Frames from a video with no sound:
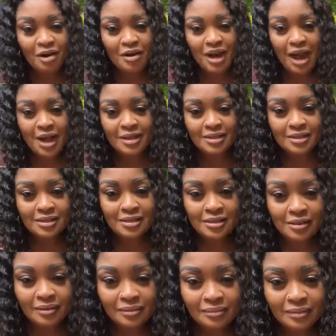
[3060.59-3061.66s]

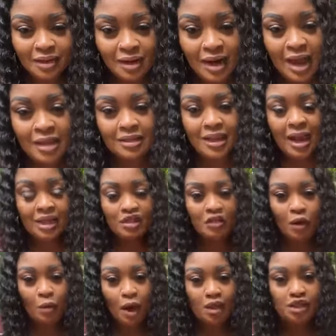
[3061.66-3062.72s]
donuts. Donate, thanks
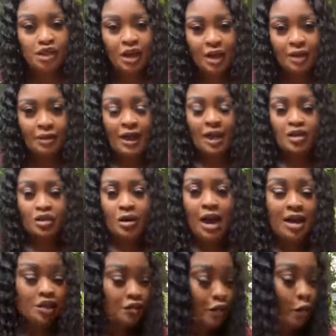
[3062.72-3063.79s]
for watching. Thank you
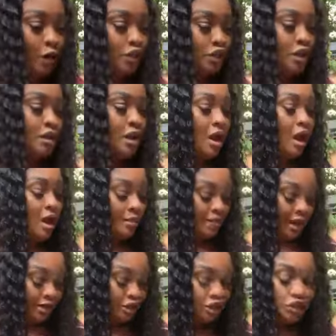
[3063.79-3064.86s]
guys for watching.
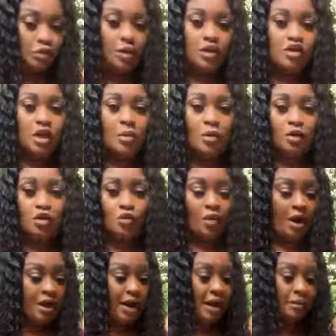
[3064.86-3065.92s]
My stew is almost
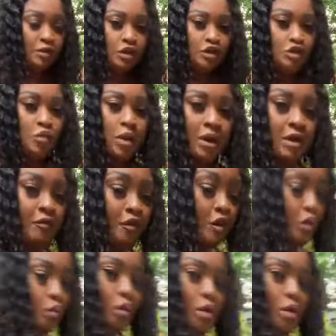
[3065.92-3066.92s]
ready. I'm just waiting for